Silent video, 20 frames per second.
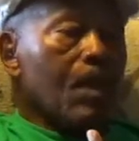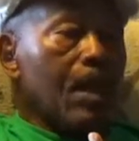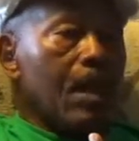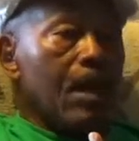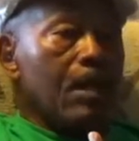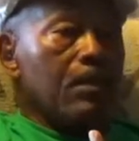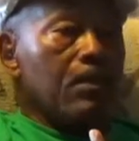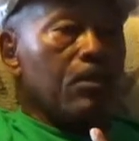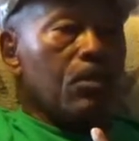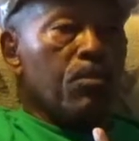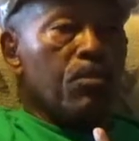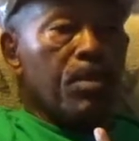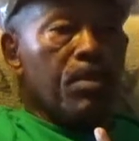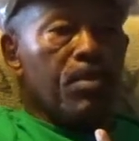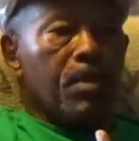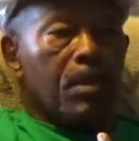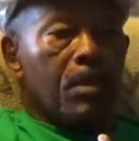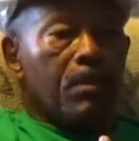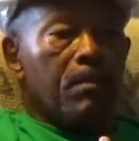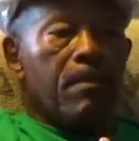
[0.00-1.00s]
and some
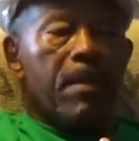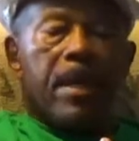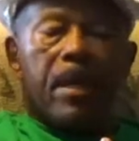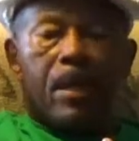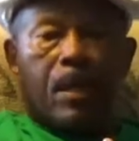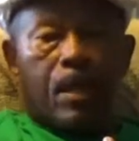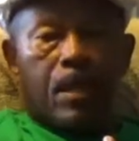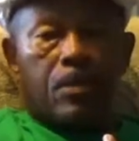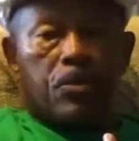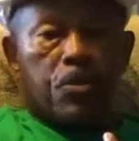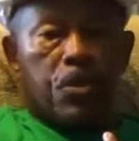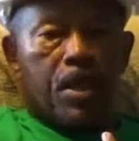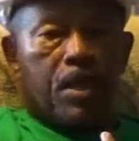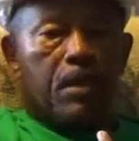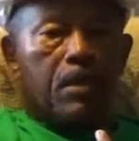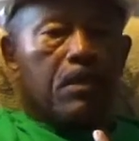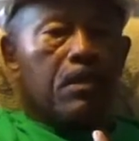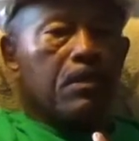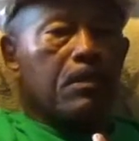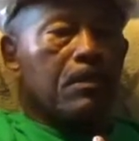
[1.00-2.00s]
people on mainland
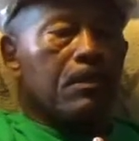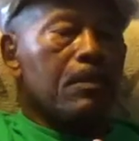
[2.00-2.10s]
China,